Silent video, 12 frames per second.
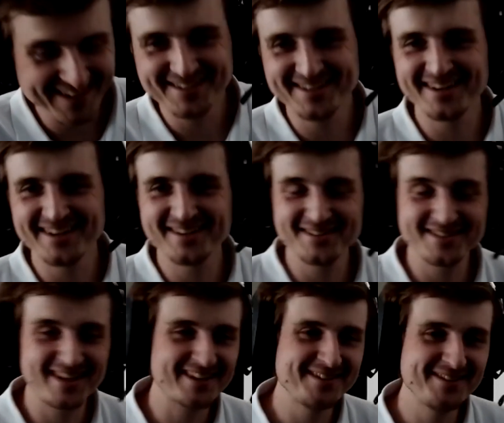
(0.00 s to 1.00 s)
yeah, there's
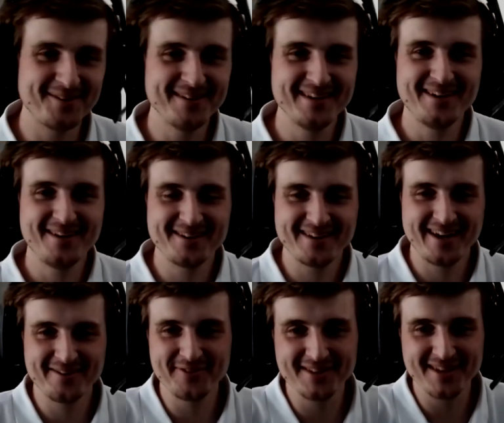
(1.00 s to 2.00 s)
like, you know, I
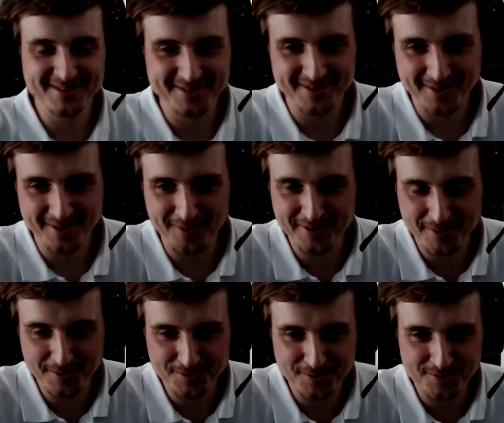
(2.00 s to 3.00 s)
think that uh, all the
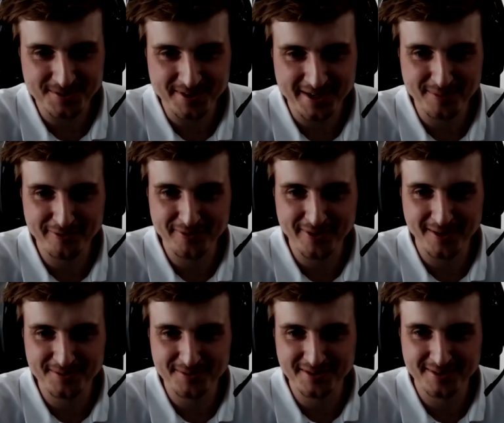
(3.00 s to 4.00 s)
resources can be
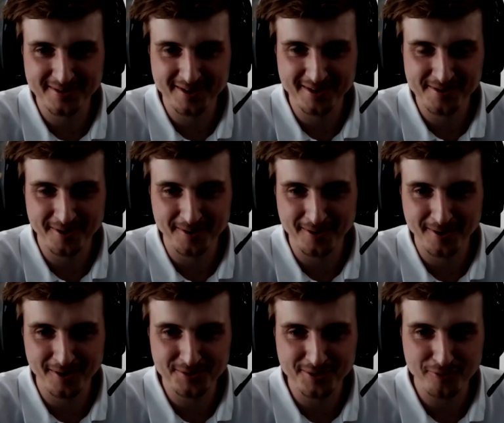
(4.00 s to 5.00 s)
found in, uh, you know, a
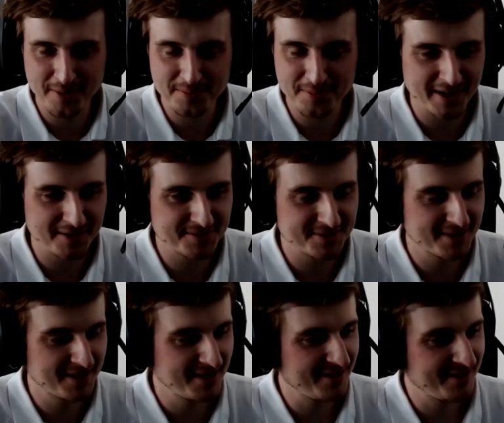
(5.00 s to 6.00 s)
lot of websites.
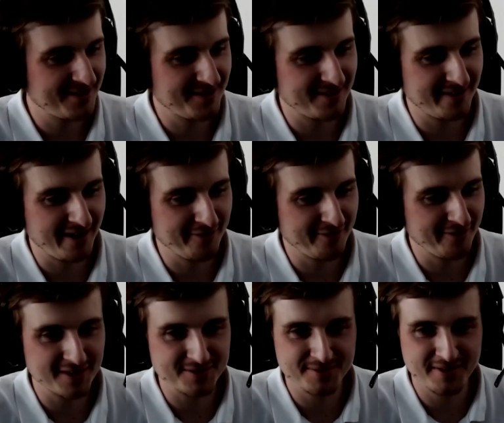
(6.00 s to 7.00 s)
Uh, I think
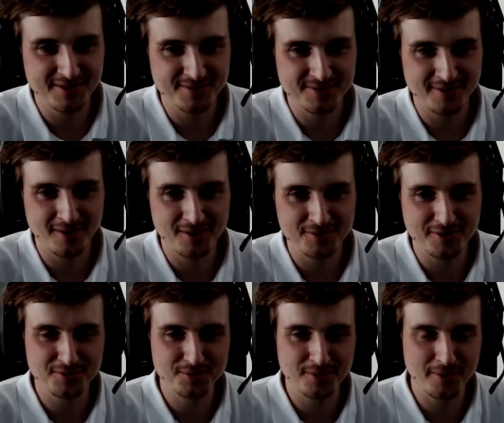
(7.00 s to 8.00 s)
that there's a lot of
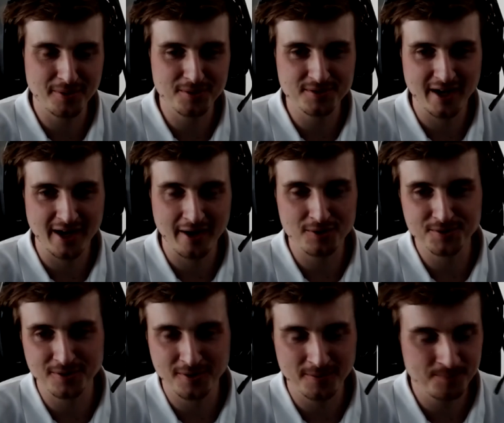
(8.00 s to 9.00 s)
tutorials. I
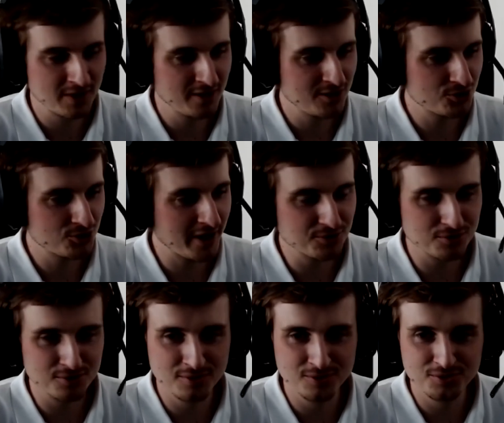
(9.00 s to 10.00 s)
also try
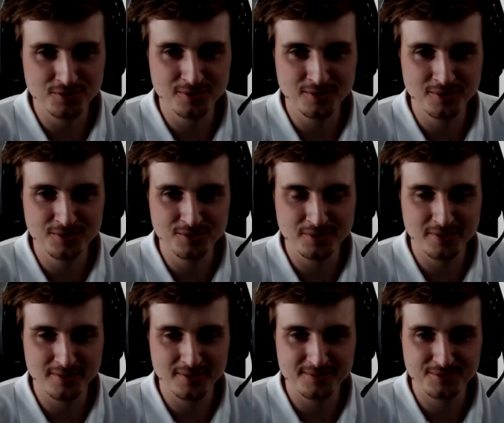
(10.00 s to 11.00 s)
to to
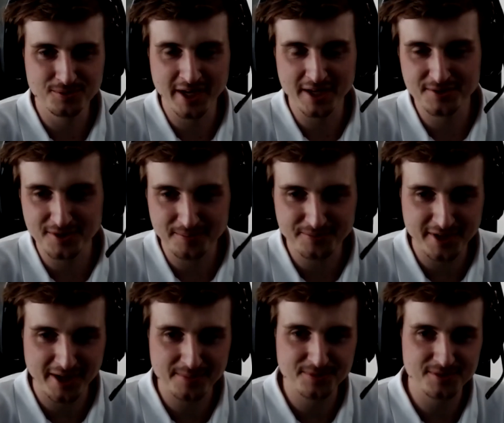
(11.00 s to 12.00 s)
to, to get
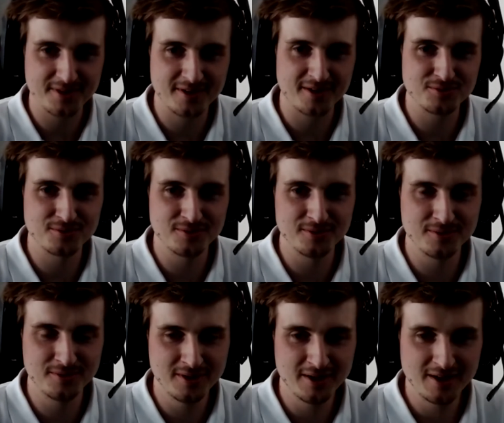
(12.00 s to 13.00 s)
sometimes uh,
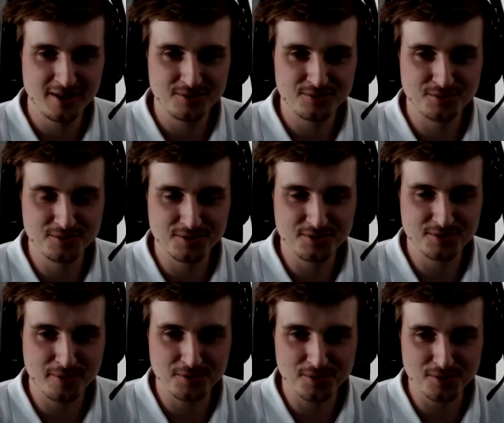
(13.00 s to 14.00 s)
to to do some
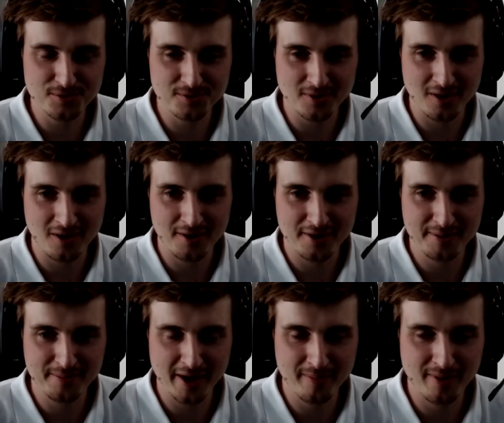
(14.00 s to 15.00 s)
resources uh, in
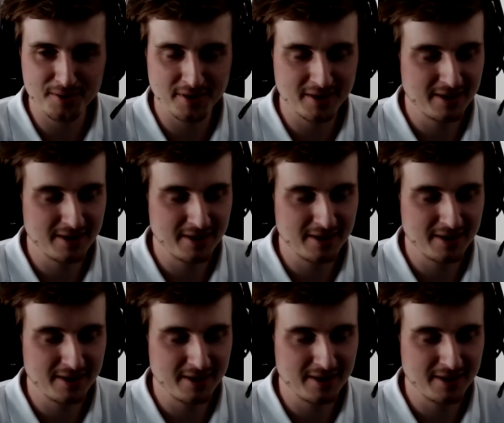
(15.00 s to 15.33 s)
my blog,